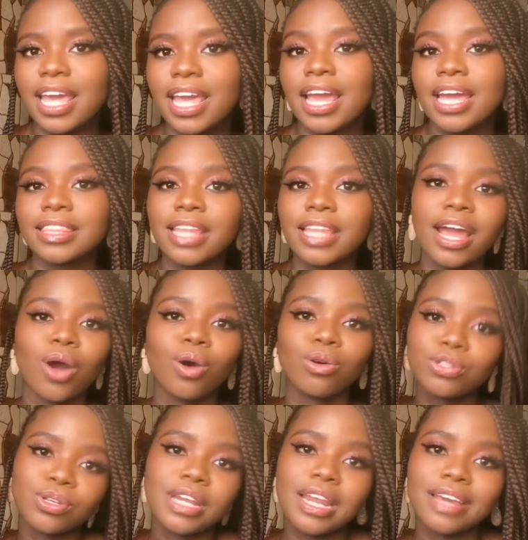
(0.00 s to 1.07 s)
that are
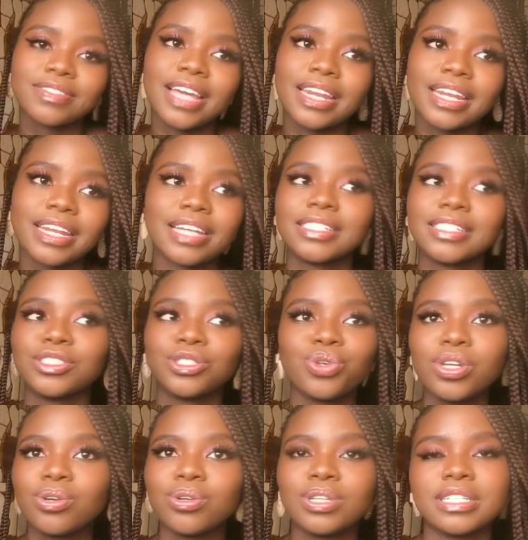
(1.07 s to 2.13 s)
also left-handed and they're
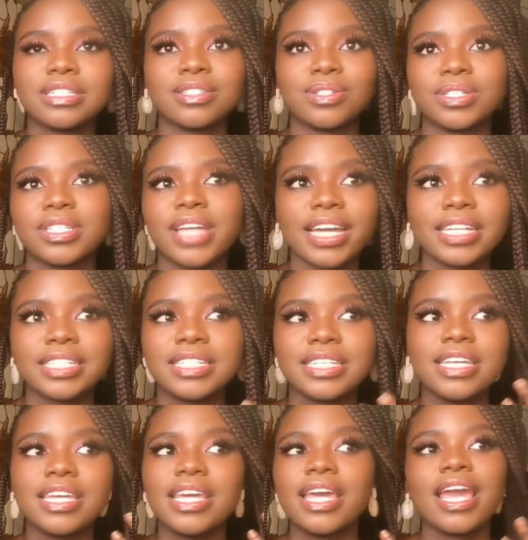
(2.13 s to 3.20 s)
doing good in
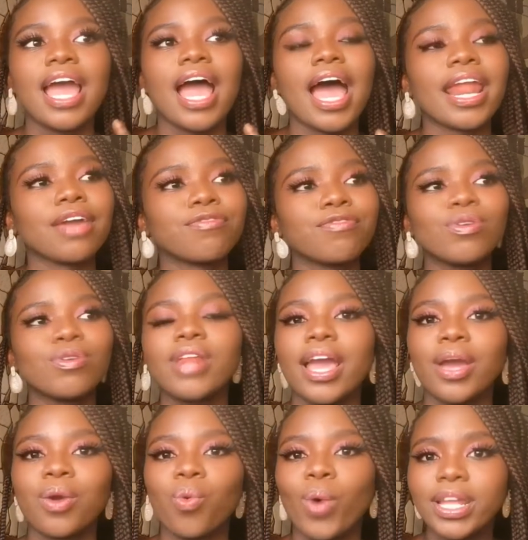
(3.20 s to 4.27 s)
society and i feel
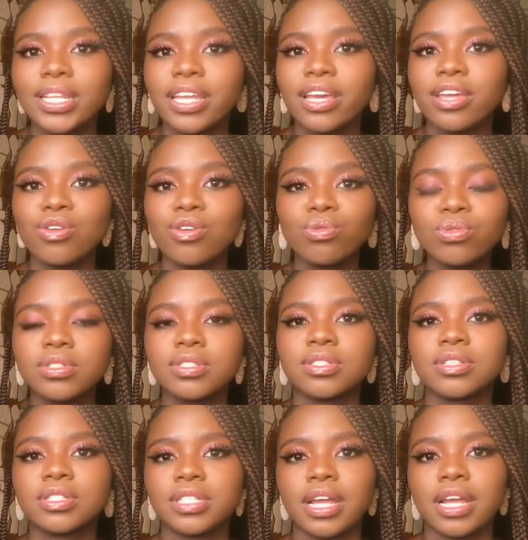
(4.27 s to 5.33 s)
like when they use
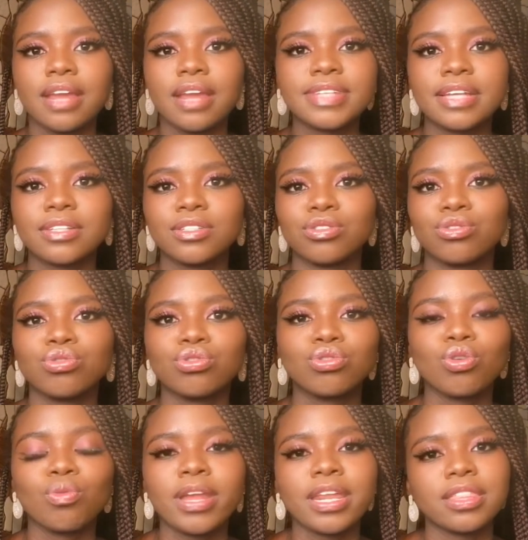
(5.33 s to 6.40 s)
this their left hand to do so
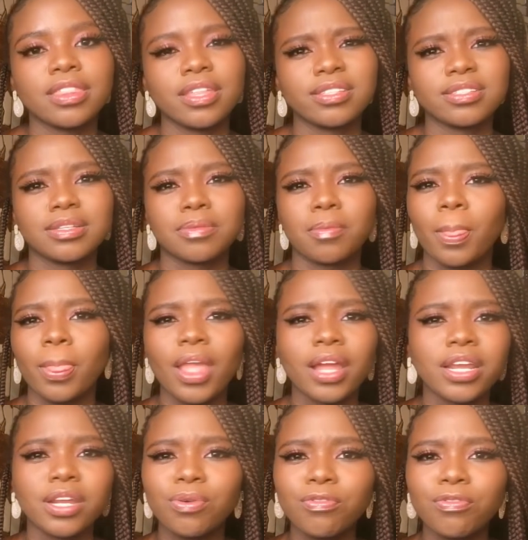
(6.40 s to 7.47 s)
many things they
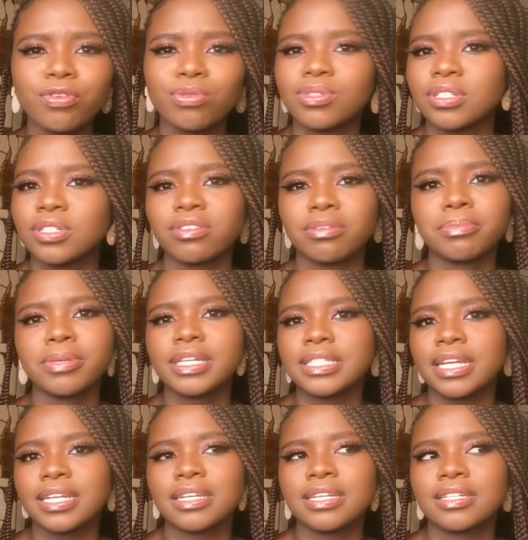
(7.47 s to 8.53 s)
don't feel
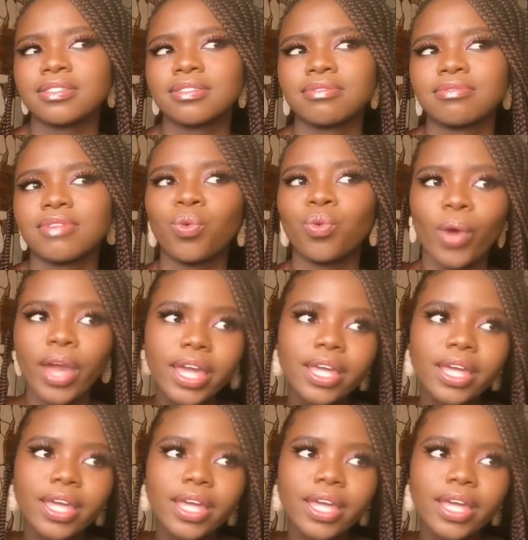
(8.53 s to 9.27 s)
discriminated in a way